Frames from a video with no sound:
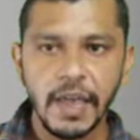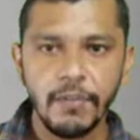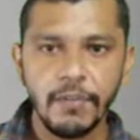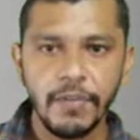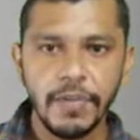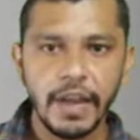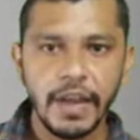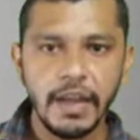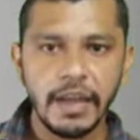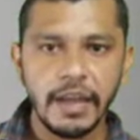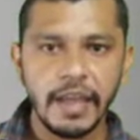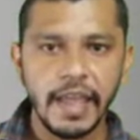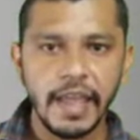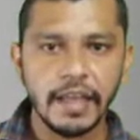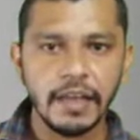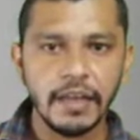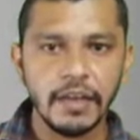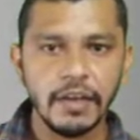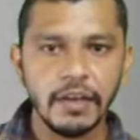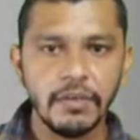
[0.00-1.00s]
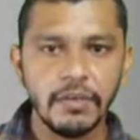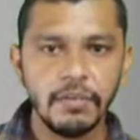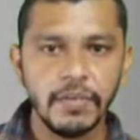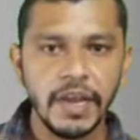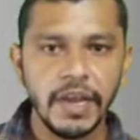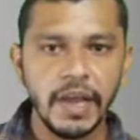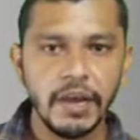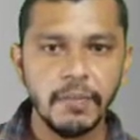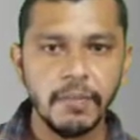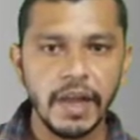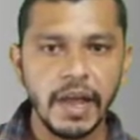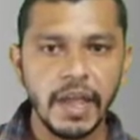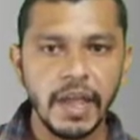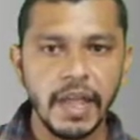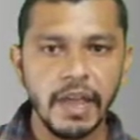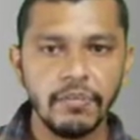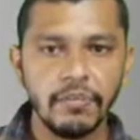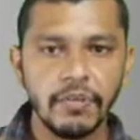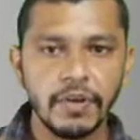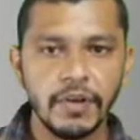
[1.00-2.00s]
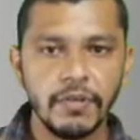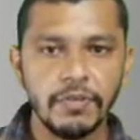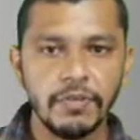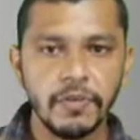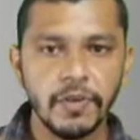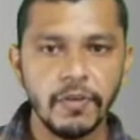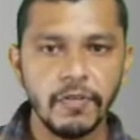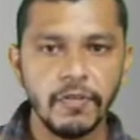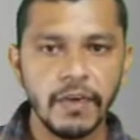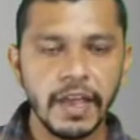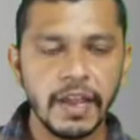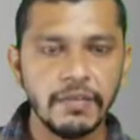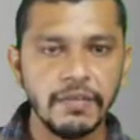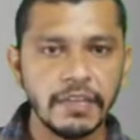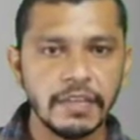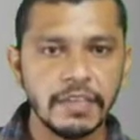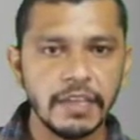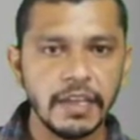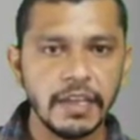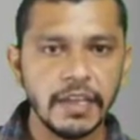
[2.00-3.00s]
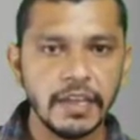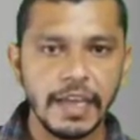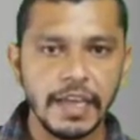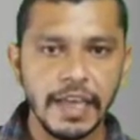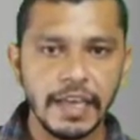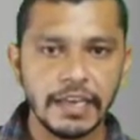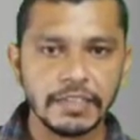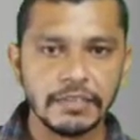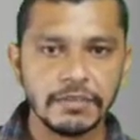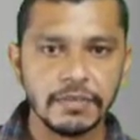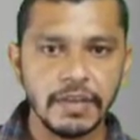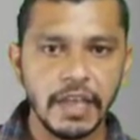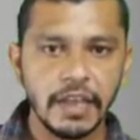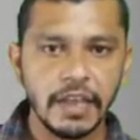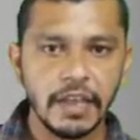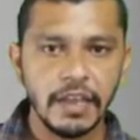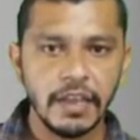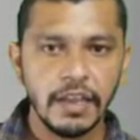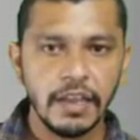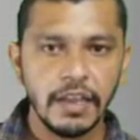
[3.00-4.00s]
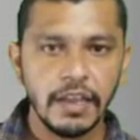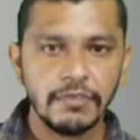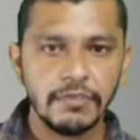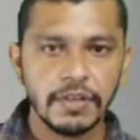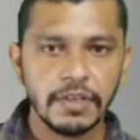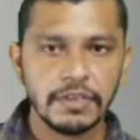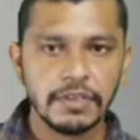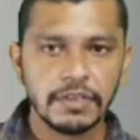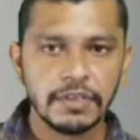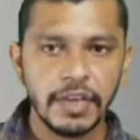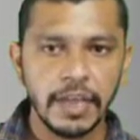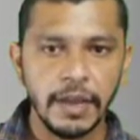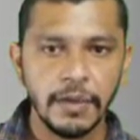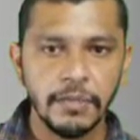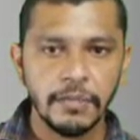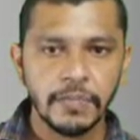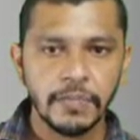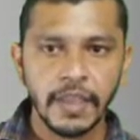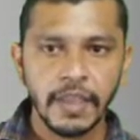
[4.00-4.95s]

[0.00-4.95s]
apparent angle made by front view of line with the XY reference line.